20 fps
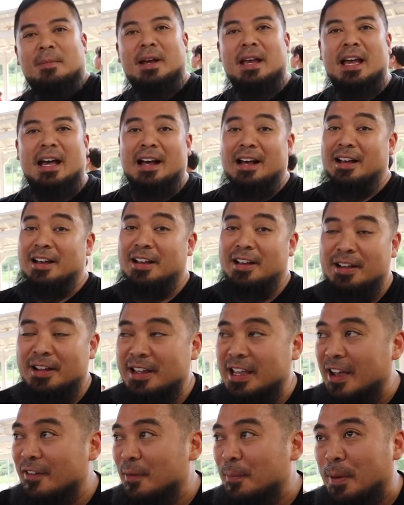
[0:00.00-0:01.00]
But yeah,
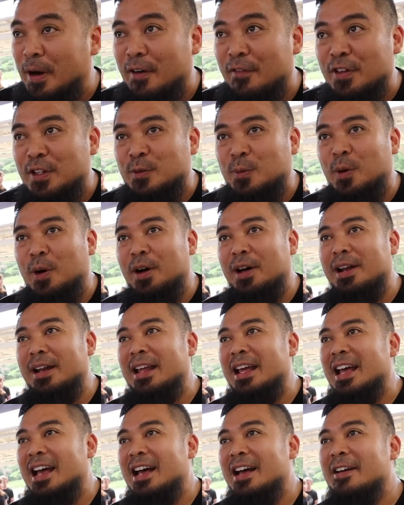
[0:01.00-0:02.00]
Kevin Purvis won,
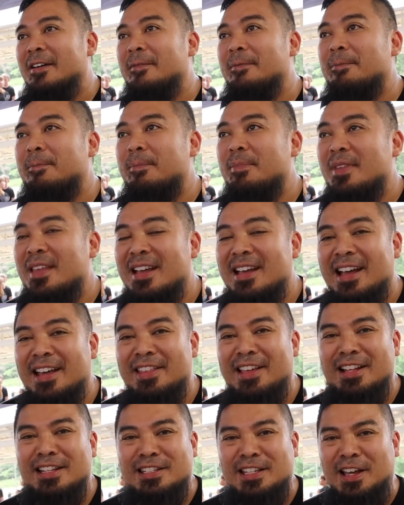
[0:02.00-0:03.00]

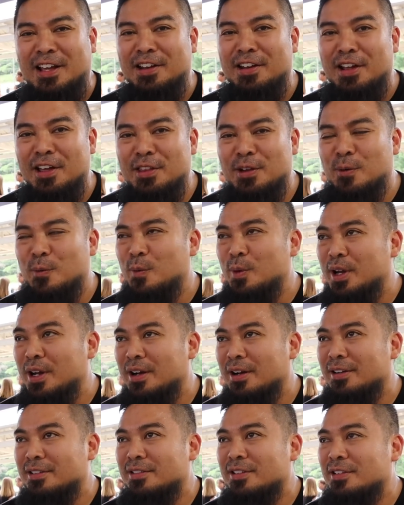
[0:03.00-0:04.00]
and then another
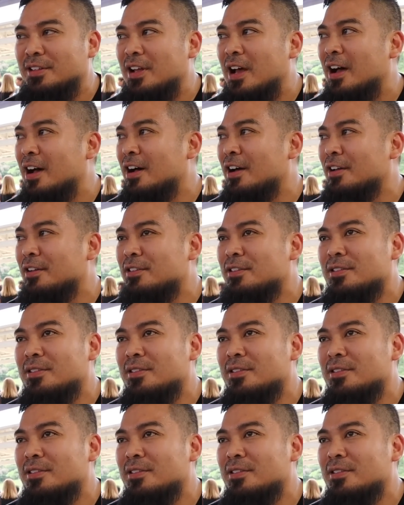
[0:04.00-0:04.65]
weird uh,